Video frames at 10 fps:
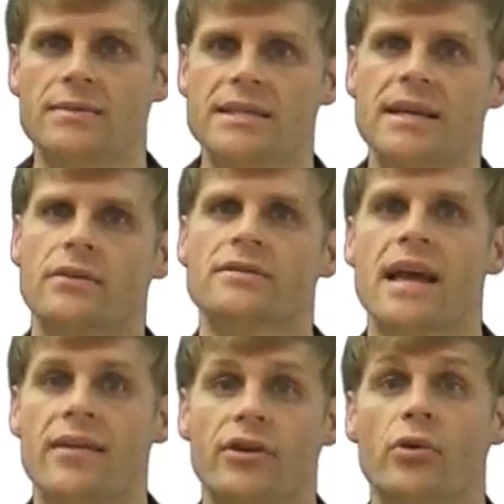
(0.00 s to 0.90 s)
themselves
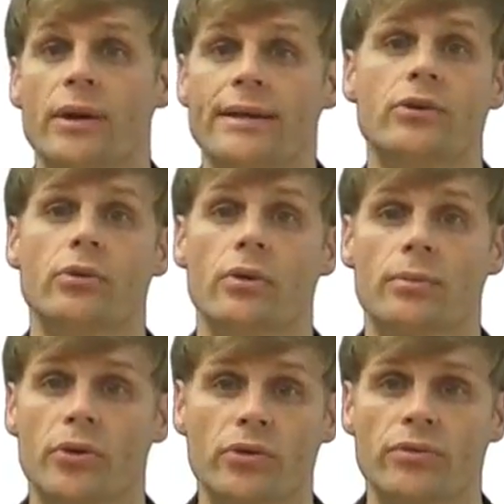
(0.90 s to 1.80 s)
have agreed to or
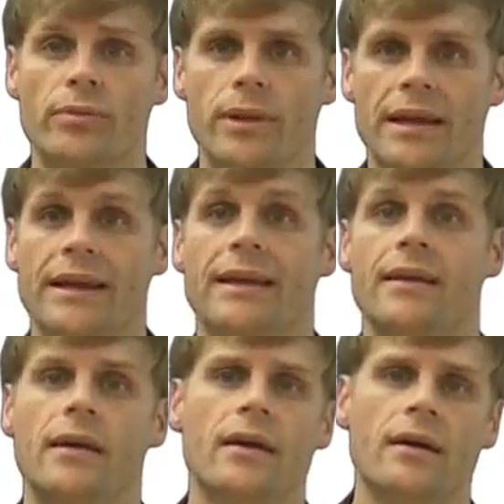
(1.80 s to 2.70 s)
approved the
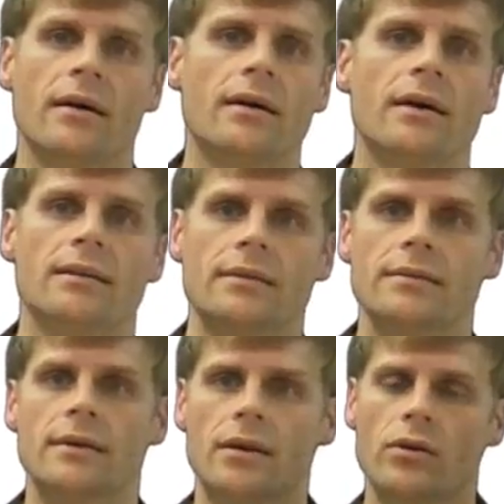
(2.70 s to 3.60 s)
plan, uh, and
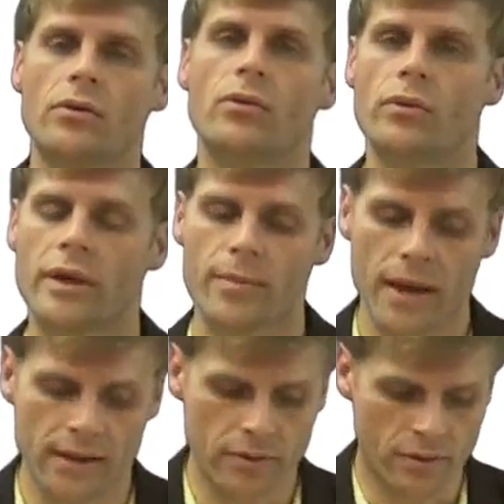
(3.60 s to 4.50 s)
then or will get
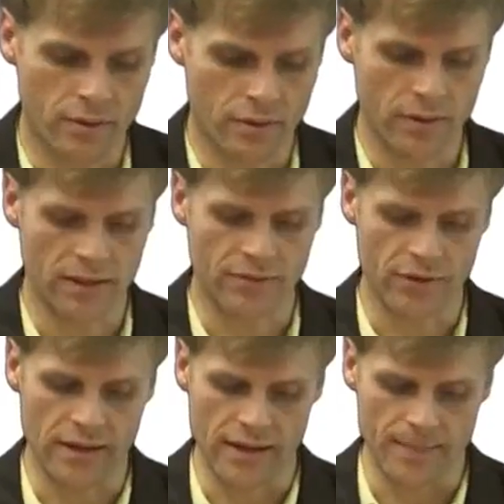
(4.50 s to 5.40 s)
paid on a, on a
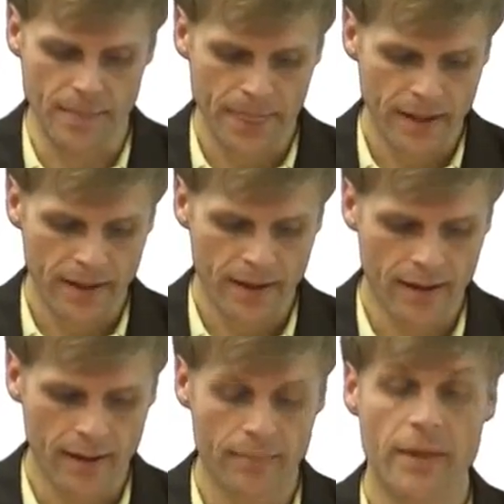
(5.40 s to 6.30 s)
different date.
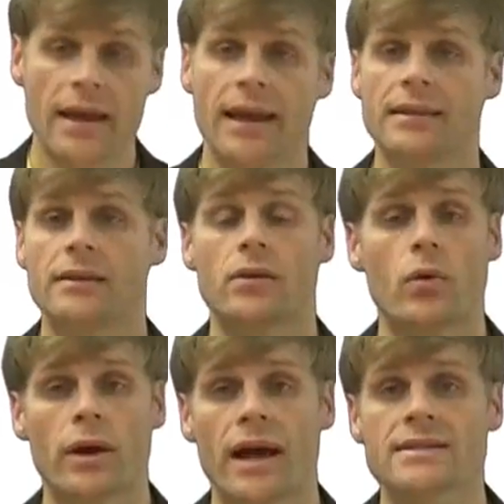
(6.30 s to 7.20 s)
Um, and then the
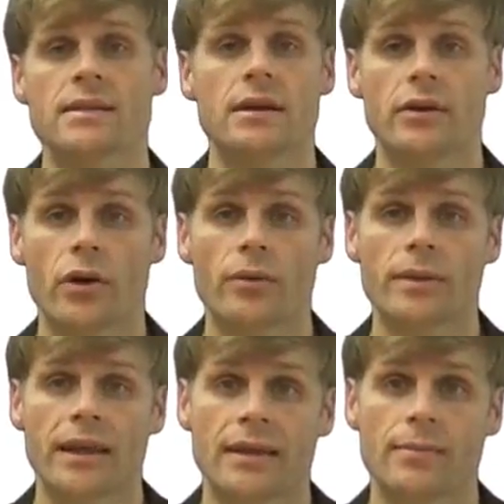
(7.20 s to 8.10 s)
court has to
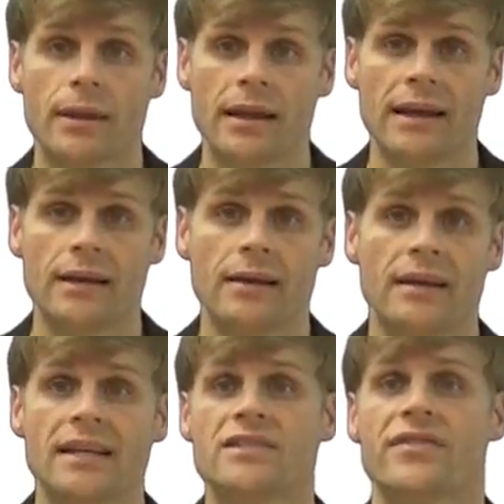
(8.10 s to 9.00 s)
determine that the plan
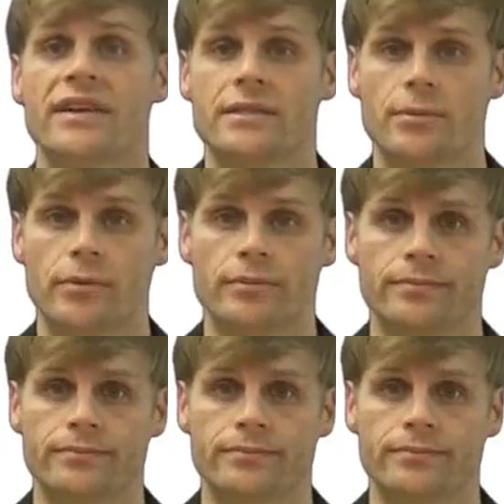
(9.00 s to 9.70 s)
is feasible.